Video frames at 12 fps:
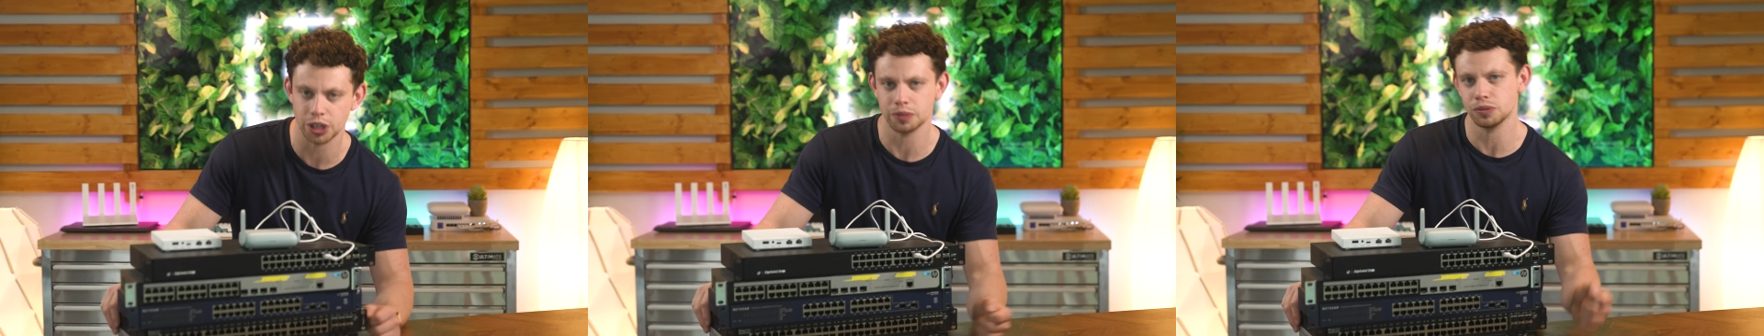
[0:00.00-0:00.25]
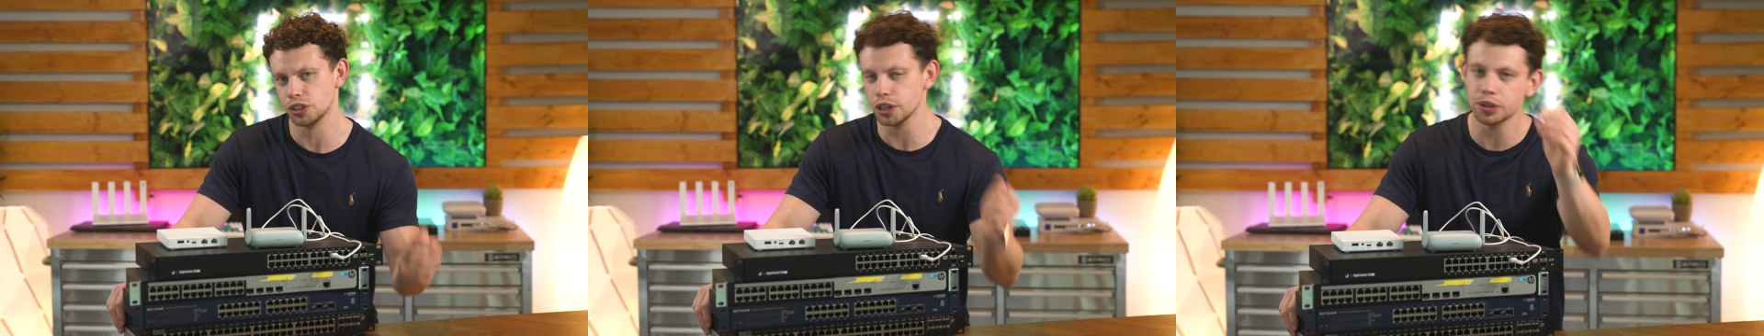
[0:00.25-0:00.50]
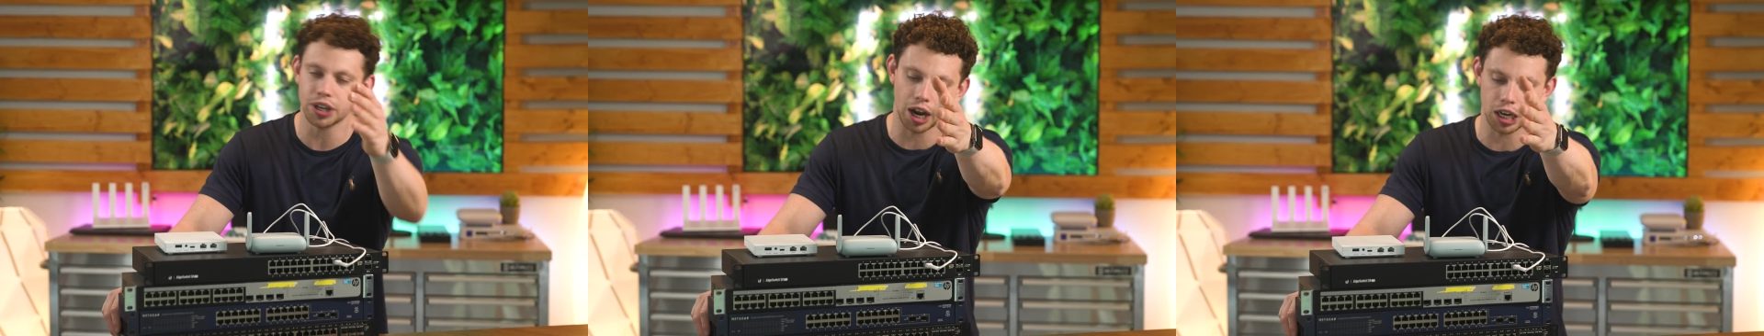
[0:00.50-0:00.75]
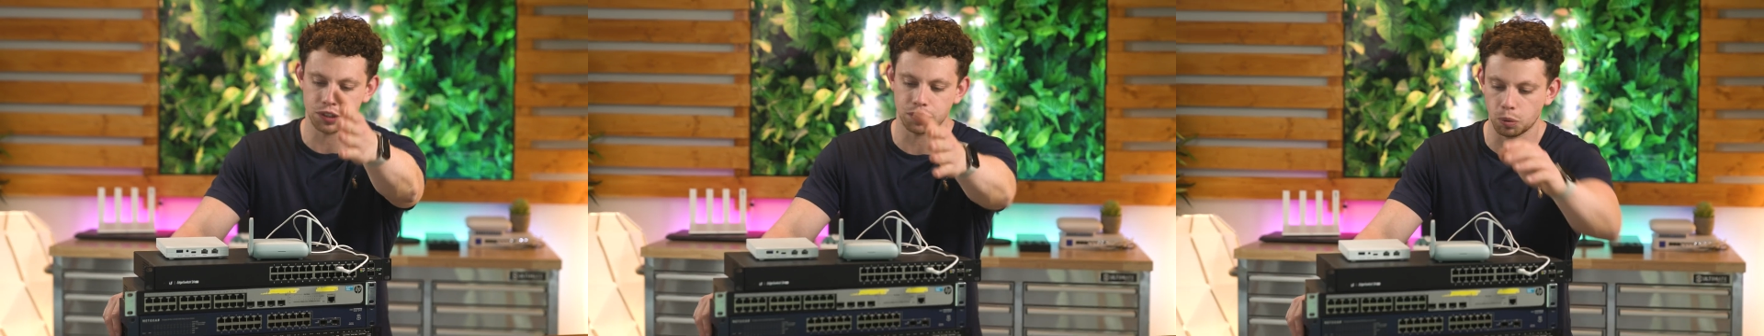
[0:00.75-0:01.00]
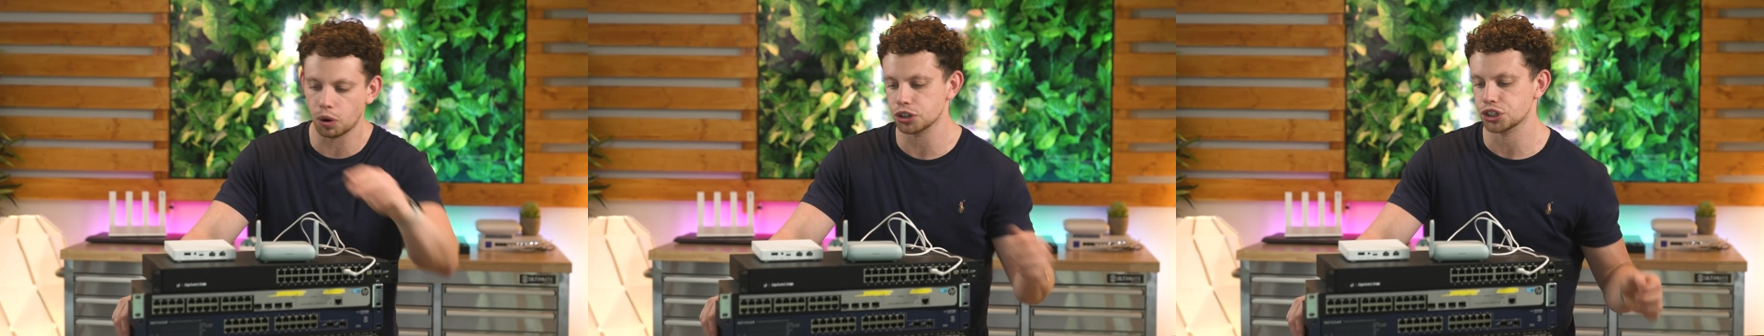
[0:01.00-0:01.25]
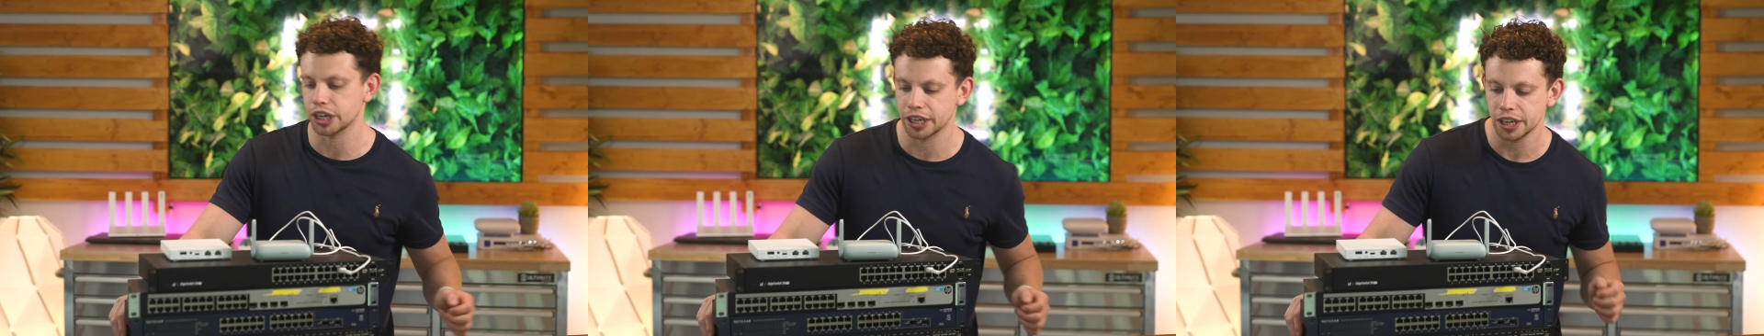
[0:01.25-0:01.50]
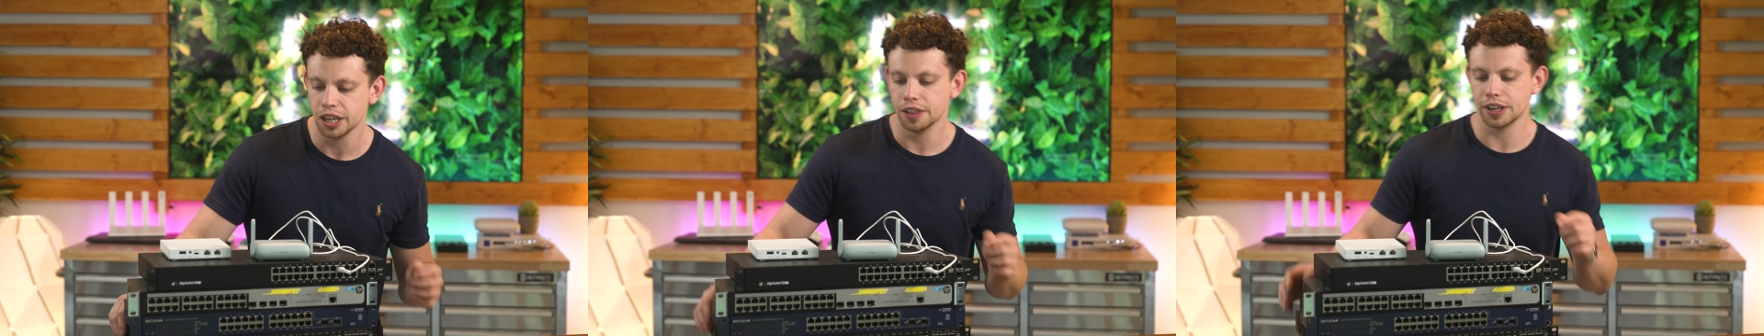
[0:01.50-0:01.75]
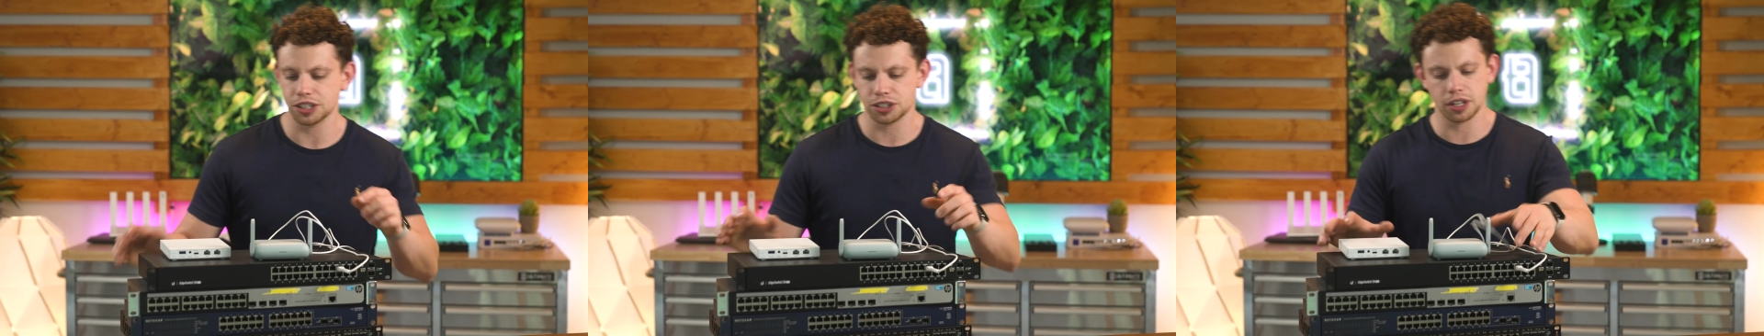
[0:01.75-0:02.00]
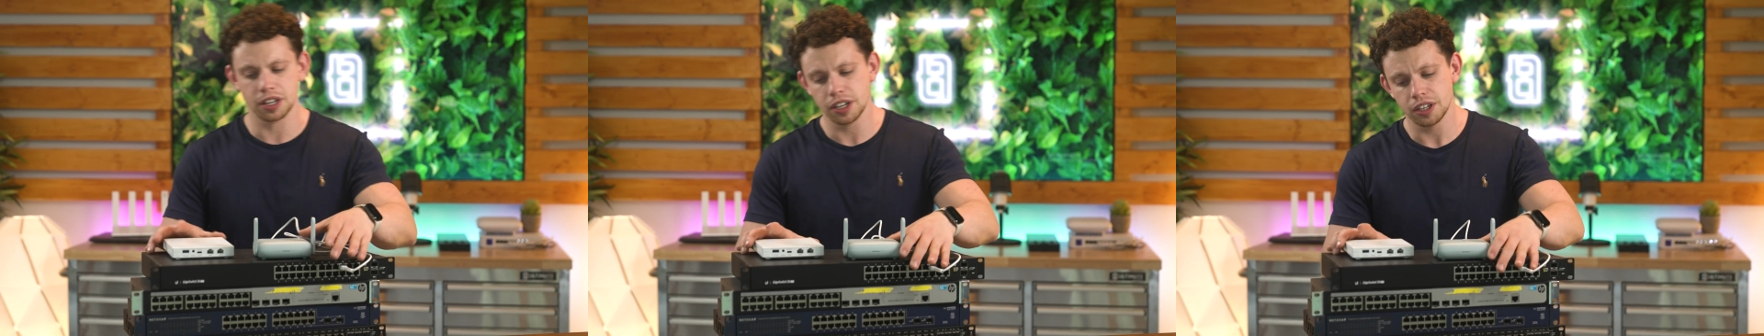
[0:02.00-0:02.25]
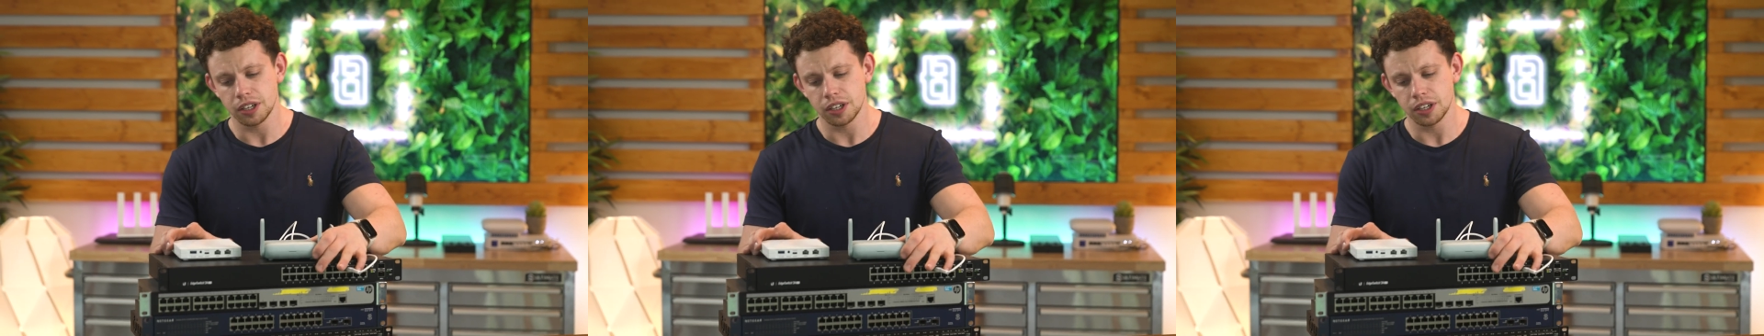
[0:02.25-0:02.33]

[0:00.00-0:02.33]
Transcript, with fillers: to you guys for watching. Thanks to